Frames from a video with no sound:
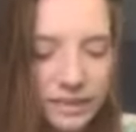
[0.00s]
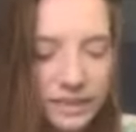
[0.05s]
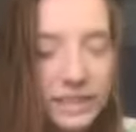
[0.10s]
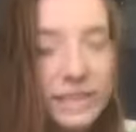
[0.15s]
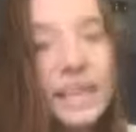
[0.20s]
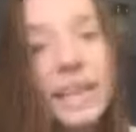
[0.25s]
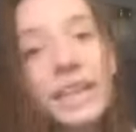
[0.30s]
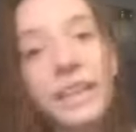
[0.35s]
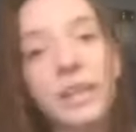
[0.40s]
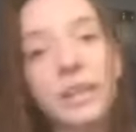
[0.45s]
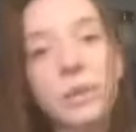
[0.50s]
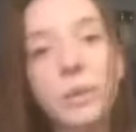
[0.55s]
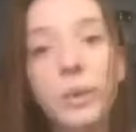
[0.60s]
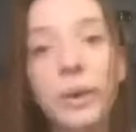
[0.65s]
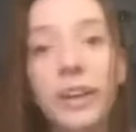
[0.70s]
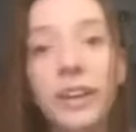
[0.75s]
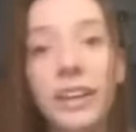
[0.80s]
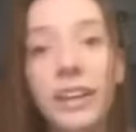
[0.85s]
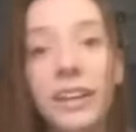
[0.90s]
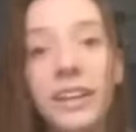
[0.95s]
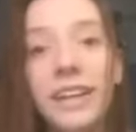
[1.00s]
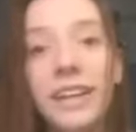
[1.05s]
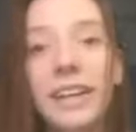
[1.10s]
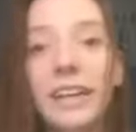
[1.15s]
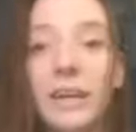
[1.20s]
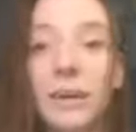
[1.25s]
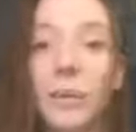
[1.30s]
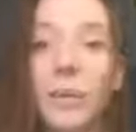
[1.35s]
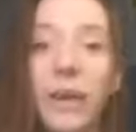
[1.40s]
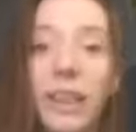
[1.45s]
The next word
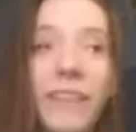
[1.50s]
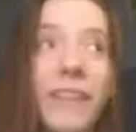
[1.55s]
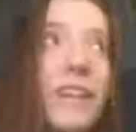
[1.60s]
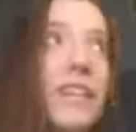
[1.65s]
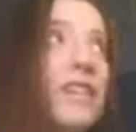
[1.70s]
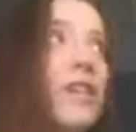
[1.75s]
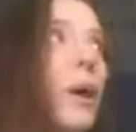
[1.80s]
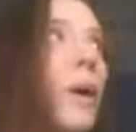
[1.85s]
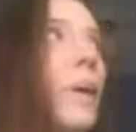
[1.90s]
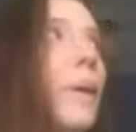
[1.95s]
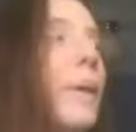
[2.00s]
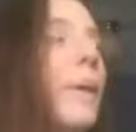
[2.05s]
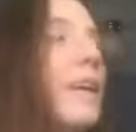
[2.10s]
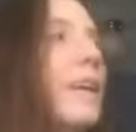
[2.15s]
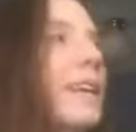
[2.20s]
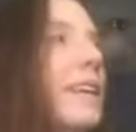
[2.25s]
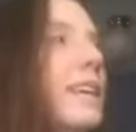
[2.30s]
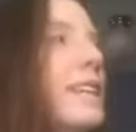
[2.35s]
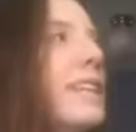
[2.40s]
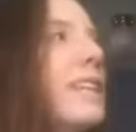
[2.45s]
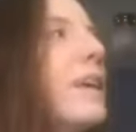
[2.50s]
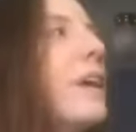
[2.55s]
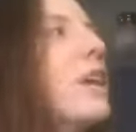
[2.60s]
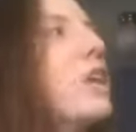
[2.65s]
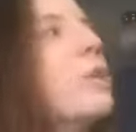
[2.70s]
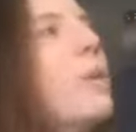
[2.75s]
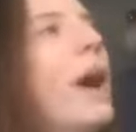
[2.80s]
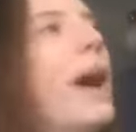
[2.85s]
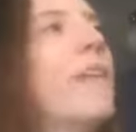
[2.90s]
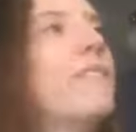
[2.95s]
with, so it's,
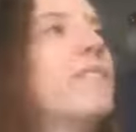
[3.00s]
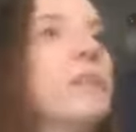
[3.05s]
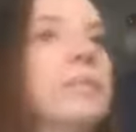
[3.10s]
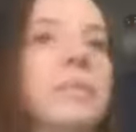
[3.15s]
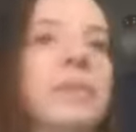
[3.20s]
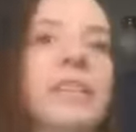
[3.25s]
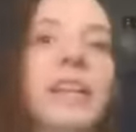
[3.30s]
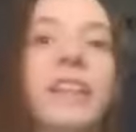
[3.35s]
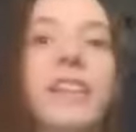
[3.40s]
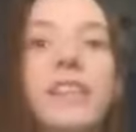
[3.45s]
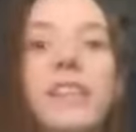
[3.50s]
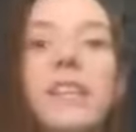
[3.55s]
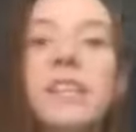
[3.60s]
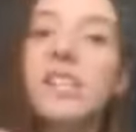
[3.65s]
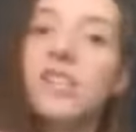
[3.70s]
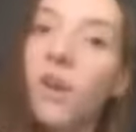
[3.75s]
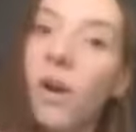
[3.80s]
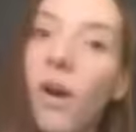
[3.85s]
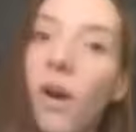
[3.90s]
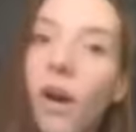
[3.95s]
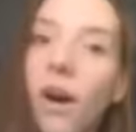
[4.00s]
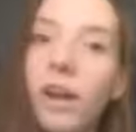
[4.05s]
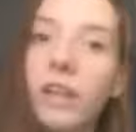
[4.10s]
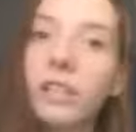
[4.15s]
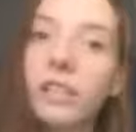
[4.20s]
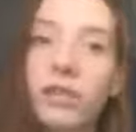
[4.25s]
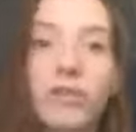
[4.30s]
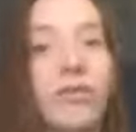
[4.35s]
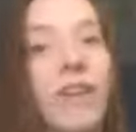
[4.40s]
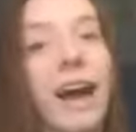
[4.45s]
you have to be this tall
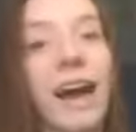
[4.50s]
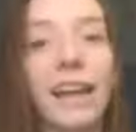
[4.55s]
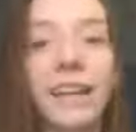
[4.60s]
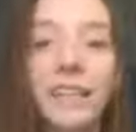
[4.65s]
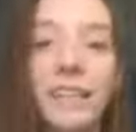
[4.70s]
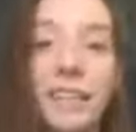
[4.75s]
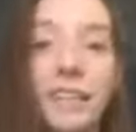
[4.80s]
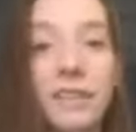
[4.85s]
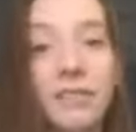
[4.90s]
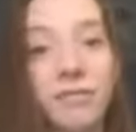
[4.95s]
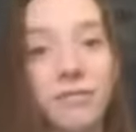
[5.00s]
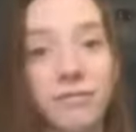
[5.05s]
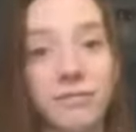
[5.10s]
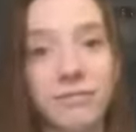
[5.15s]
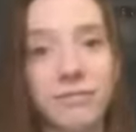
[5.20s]
to ride this